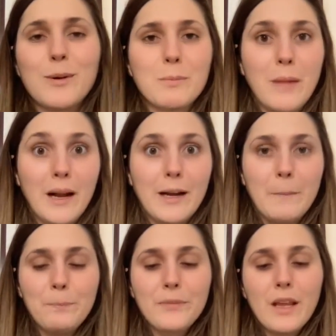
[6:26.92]
manga,
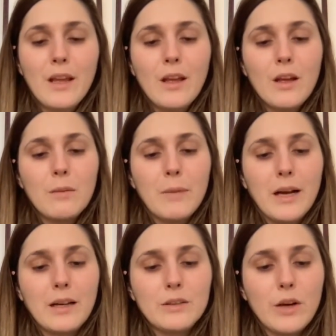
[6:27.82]

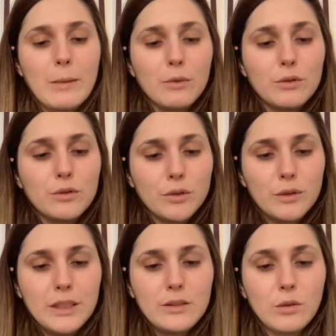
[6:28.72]
Doraemon
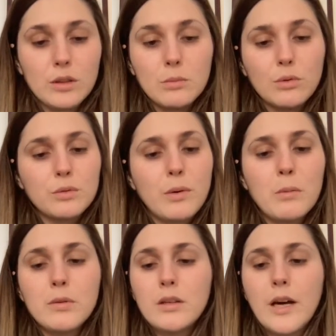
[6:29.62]
stories, or the most
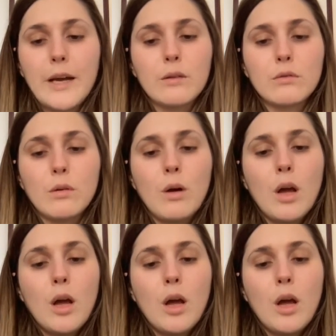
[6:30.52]
popular, I don't know.